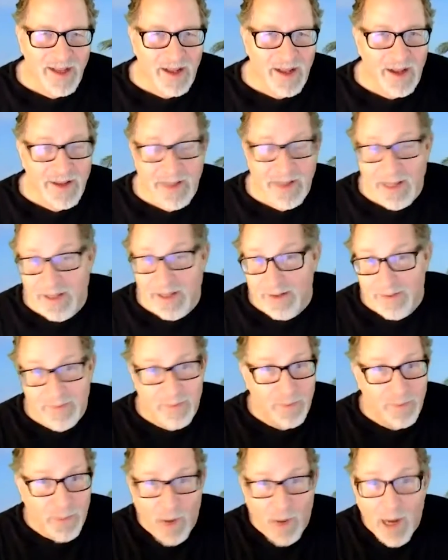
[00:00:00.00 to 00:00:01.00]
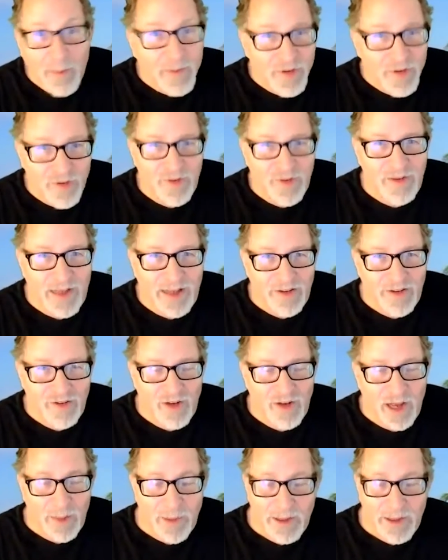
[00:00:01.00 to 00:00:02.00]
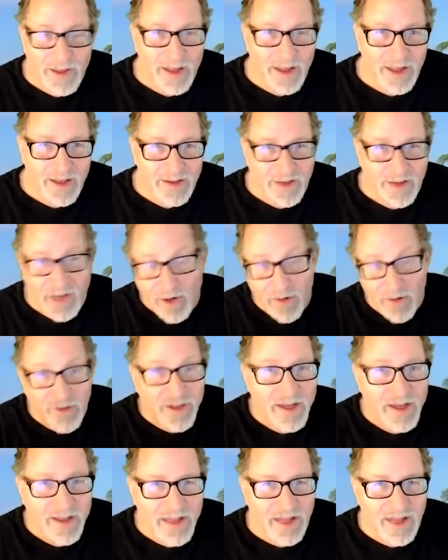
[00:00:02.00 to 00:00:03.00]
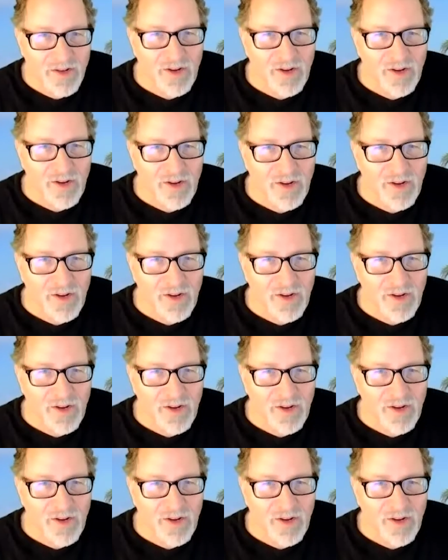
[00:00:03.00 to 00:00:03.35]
I can't promise you that job. I can't guarantee that job.